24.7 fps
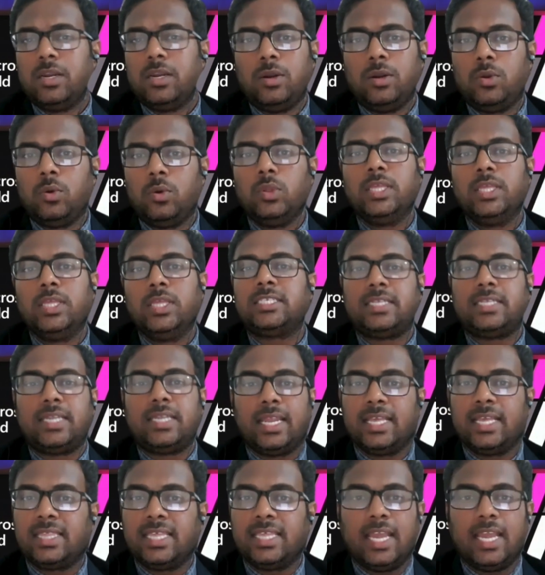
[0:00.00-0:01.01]
do this
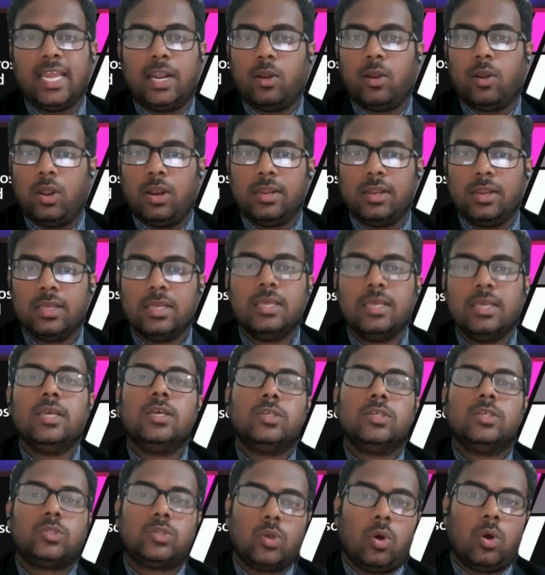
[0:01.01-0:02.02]
tracing and all.
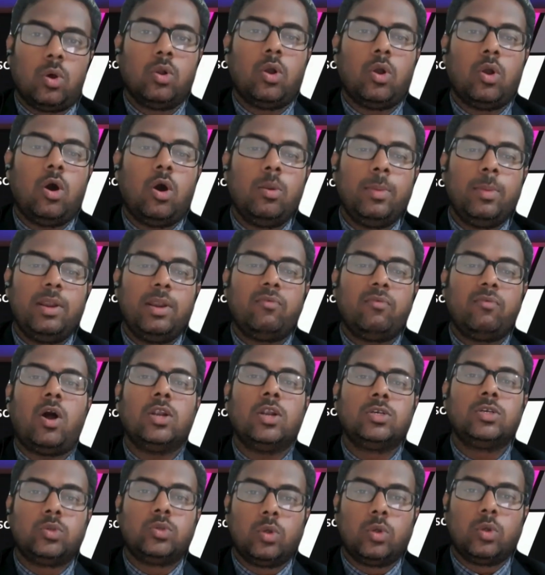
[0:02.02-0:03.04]
So government
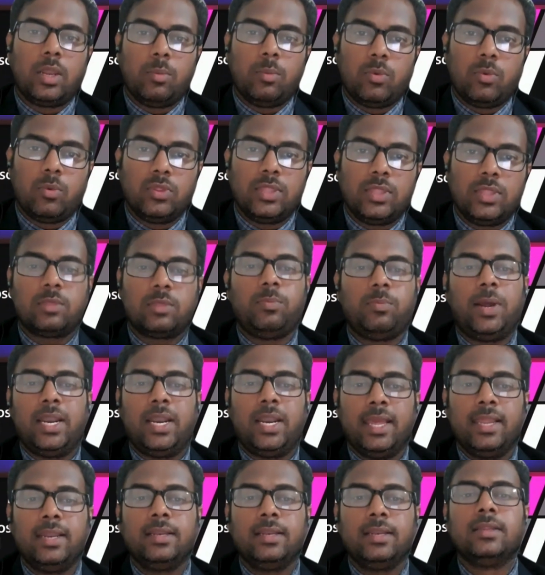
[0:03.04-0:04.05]
want to remove this
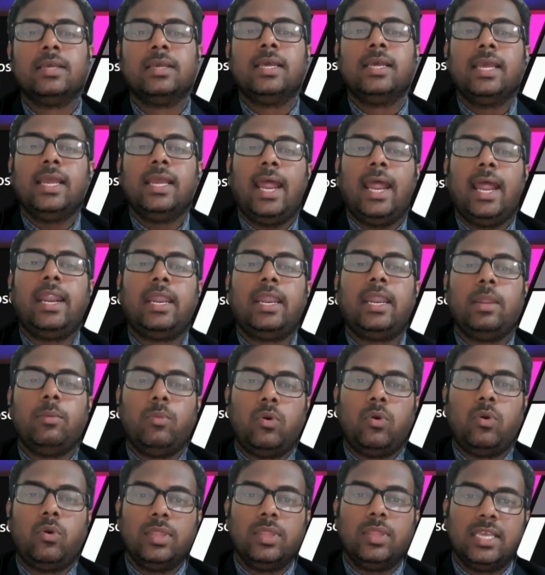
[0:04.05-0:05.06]
burden and
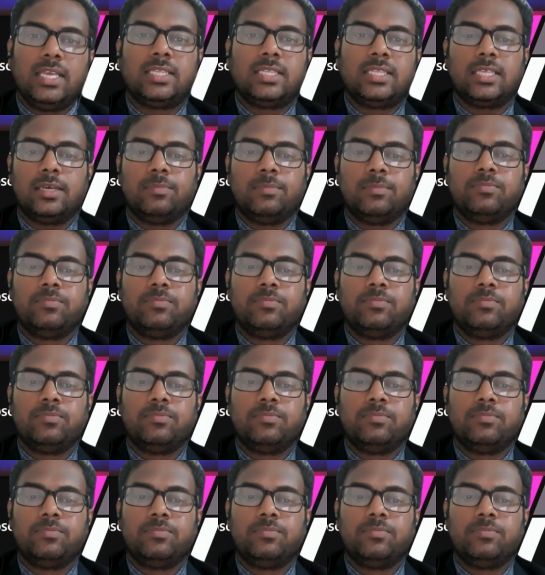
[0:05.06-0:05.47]
remove this